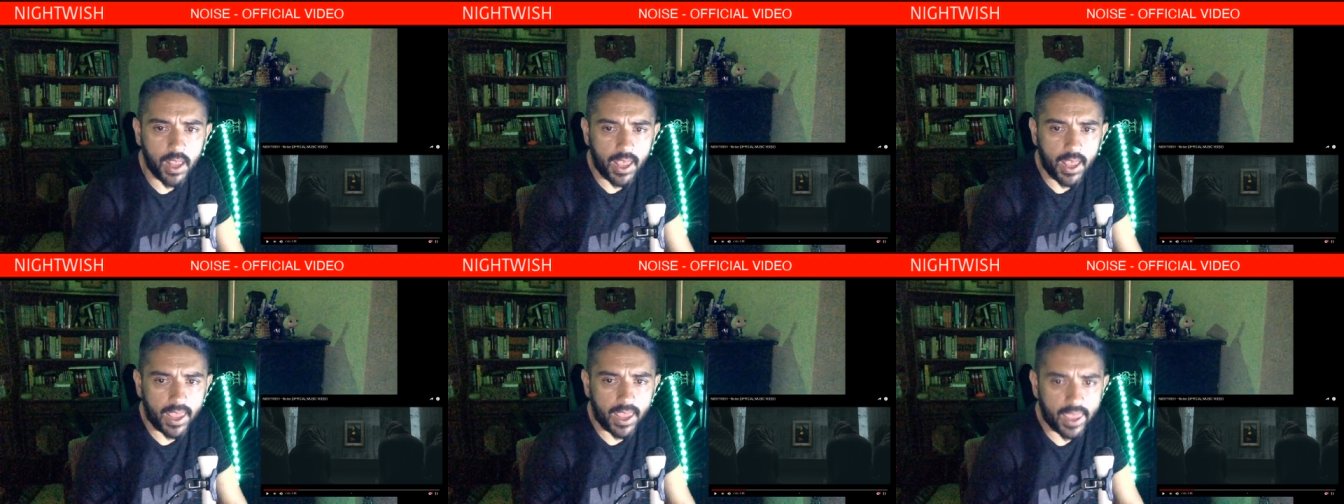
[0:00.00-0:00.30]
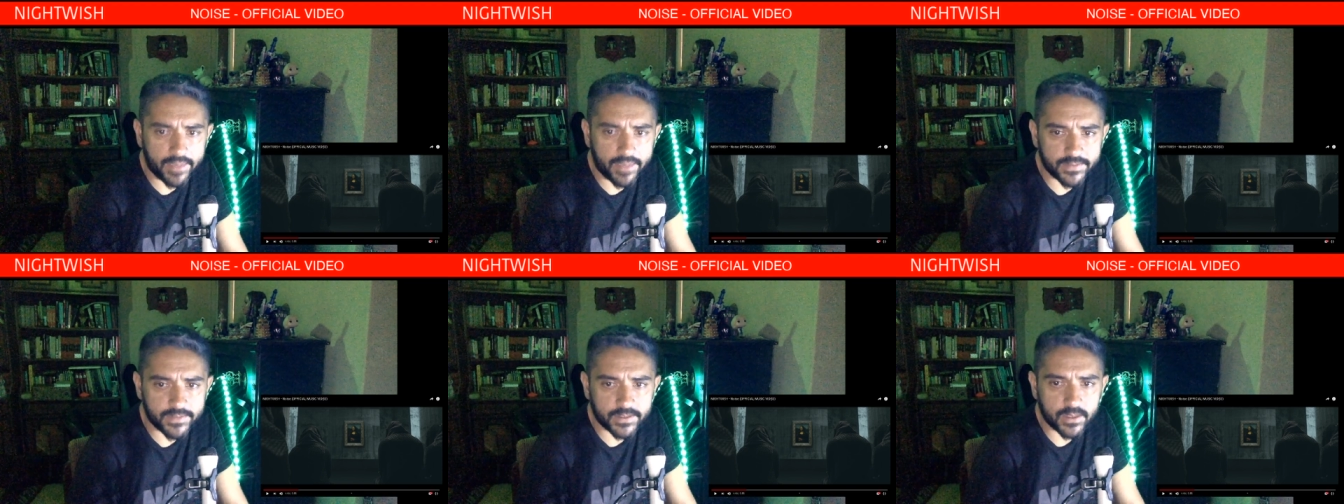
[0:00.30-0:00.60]
I
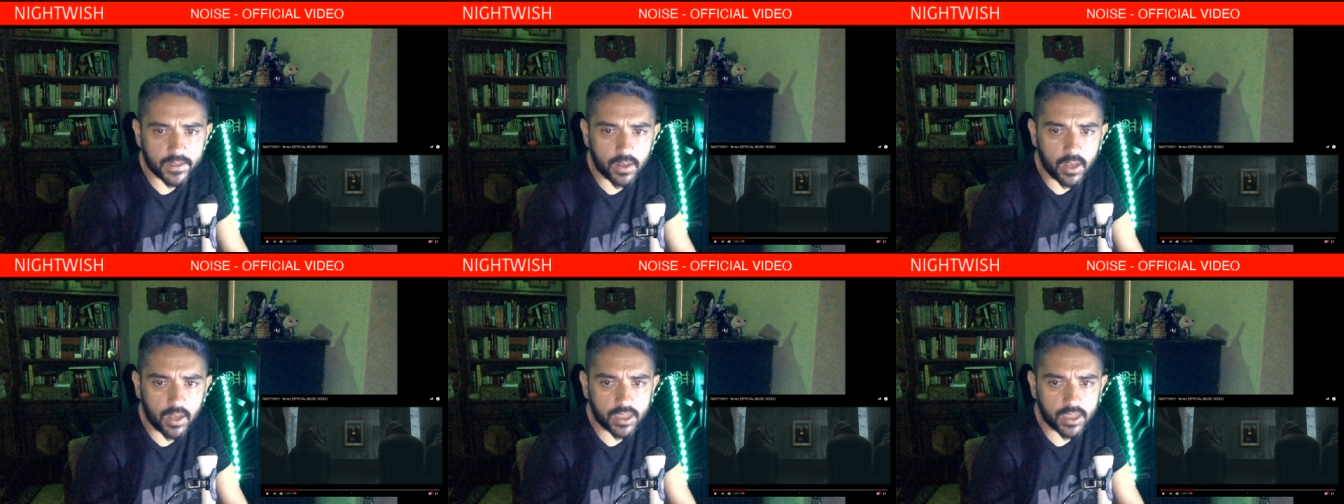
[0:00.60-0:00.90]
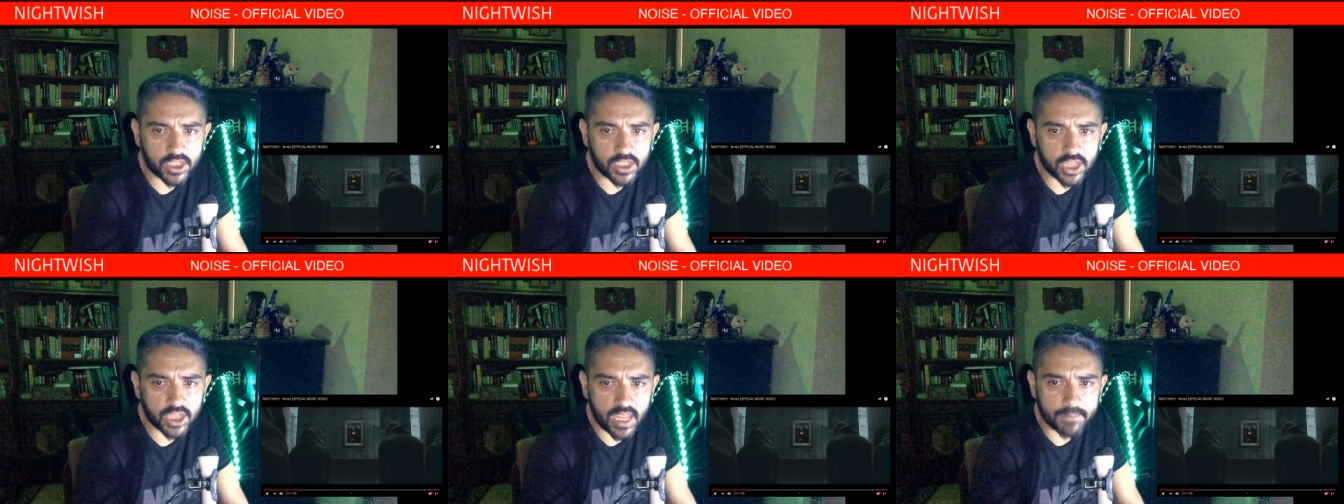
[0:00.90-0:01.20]
have
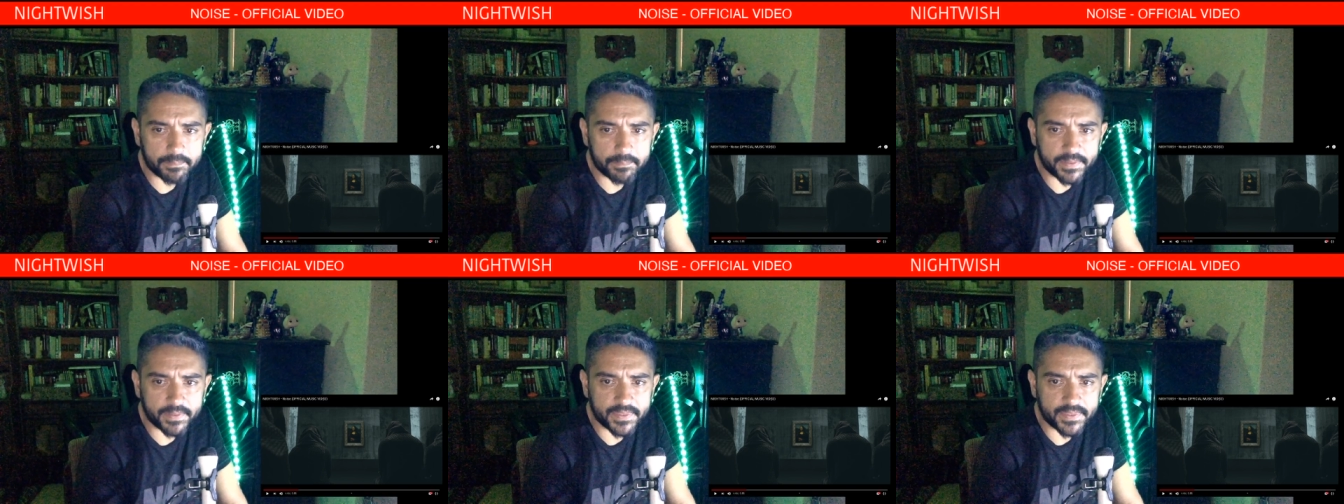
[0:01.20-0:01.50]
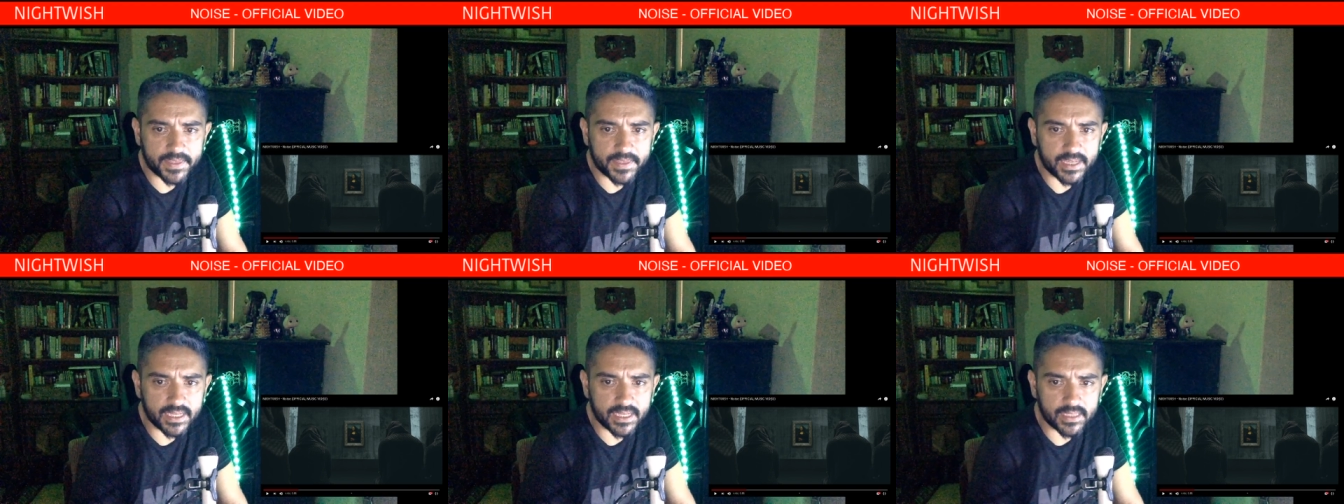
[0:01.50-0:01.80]
such
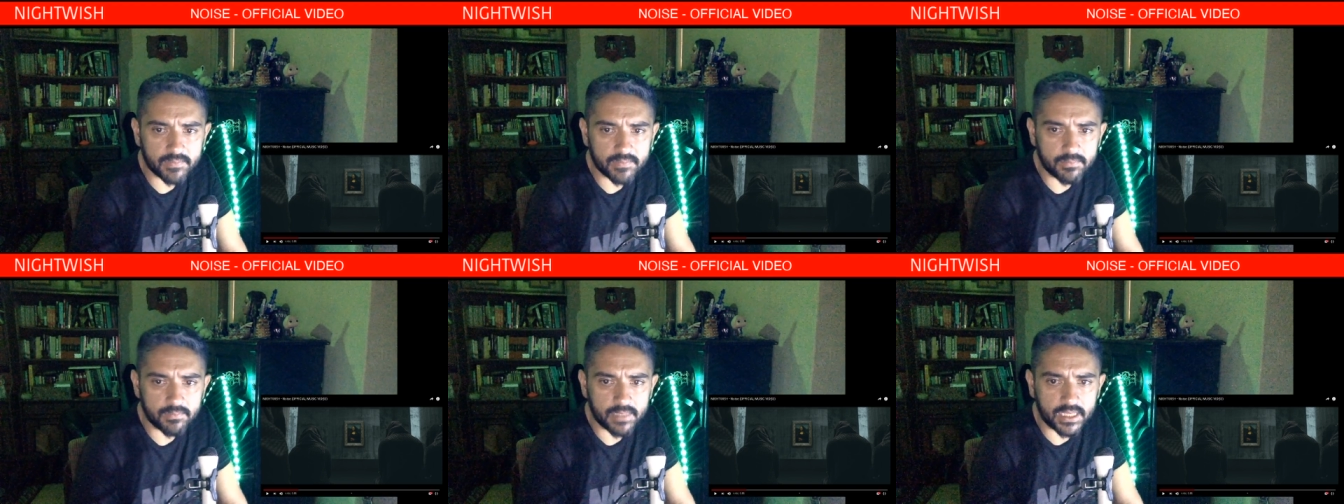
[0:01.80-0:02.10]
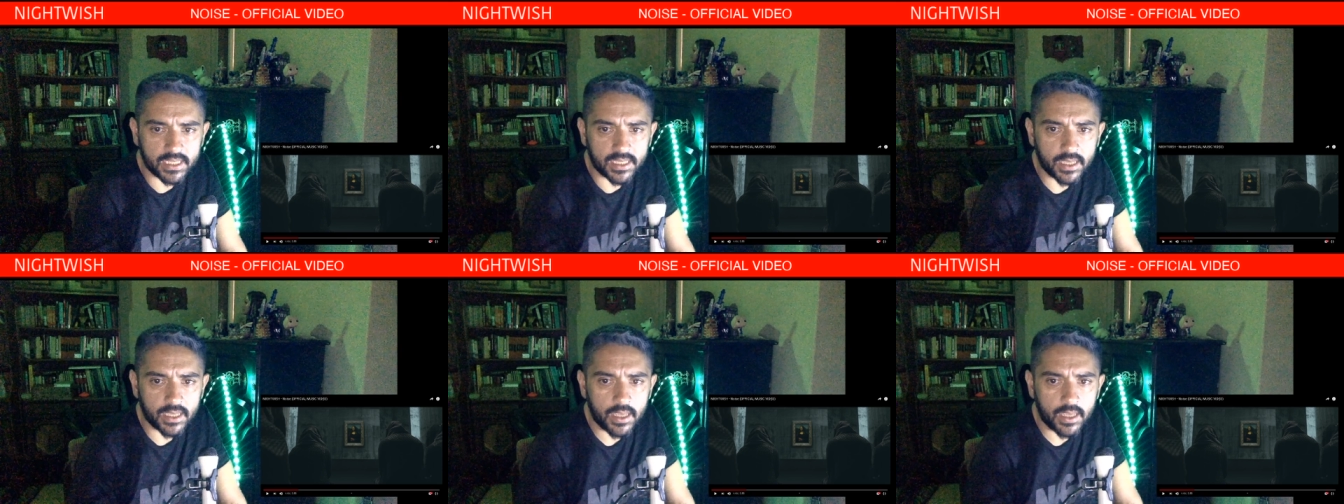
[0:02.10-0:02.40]
empathy in
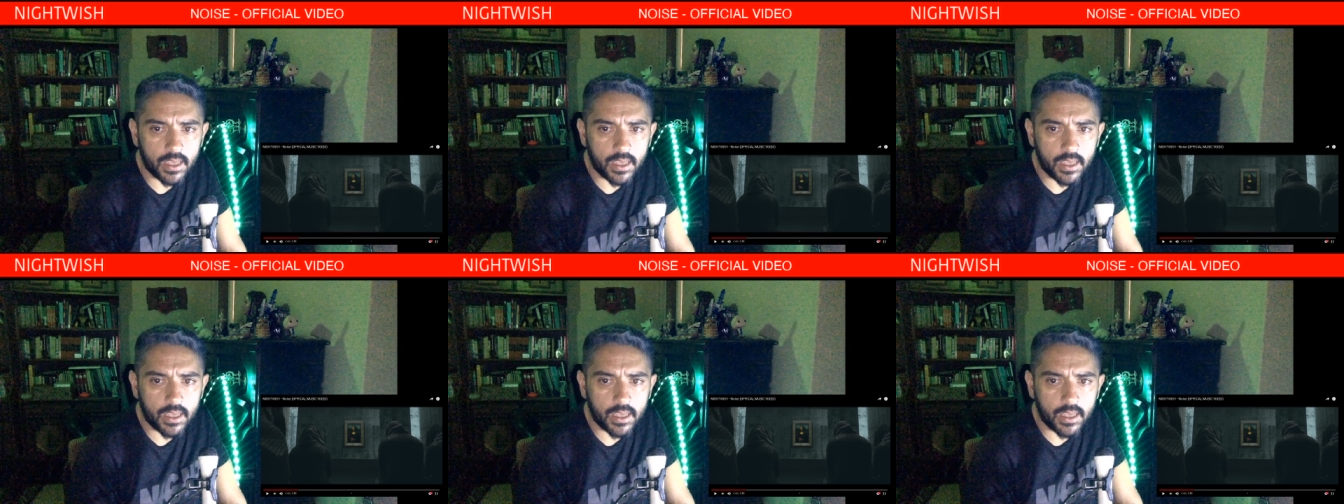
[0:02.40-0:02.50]
me.